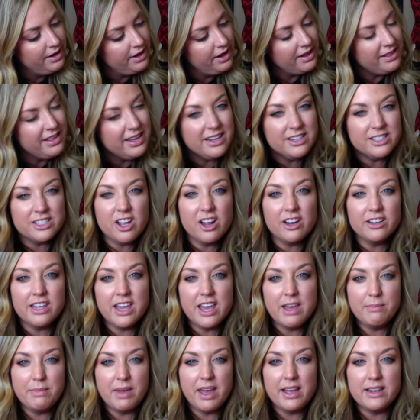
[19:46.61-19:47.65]
I think it's called
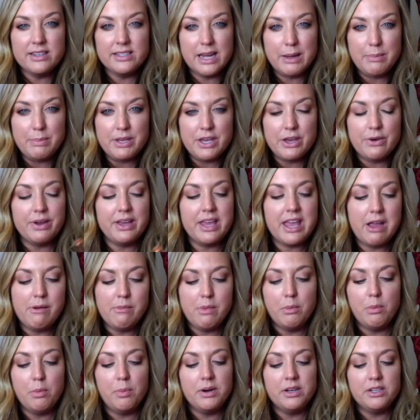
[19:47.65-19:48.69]
Kim KW. I can't
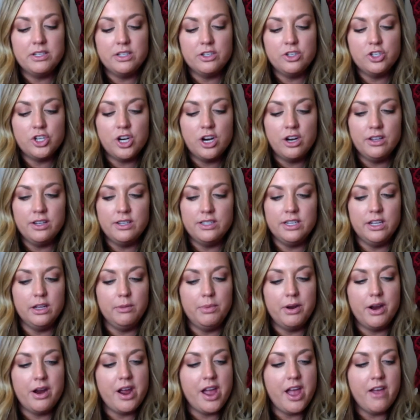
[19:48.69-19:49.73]
remember, but it's the Charlotte
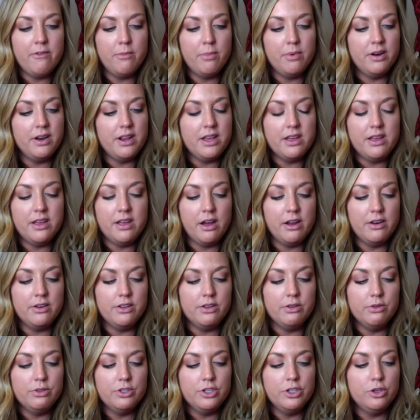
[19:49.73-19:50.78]
Tilbury. Everybody on
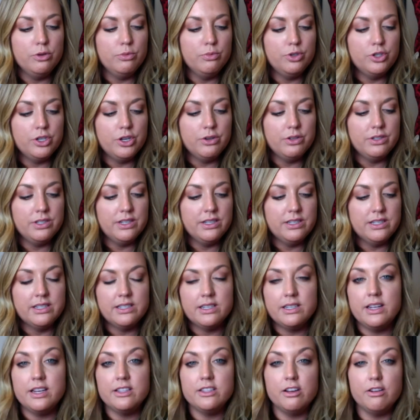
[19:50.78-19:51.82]
YouTube shows this
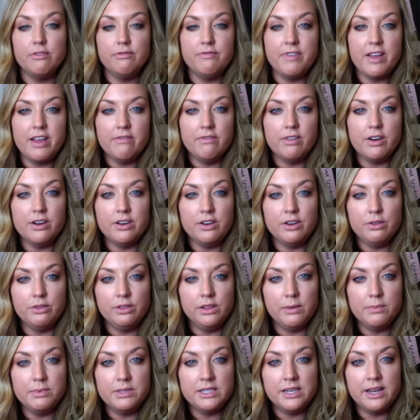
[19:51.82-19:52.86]
as like their favorite nude
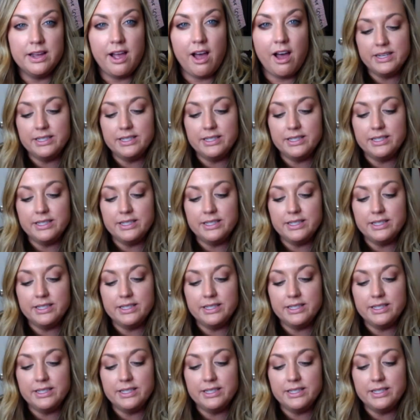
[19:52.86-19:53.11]
lipstick.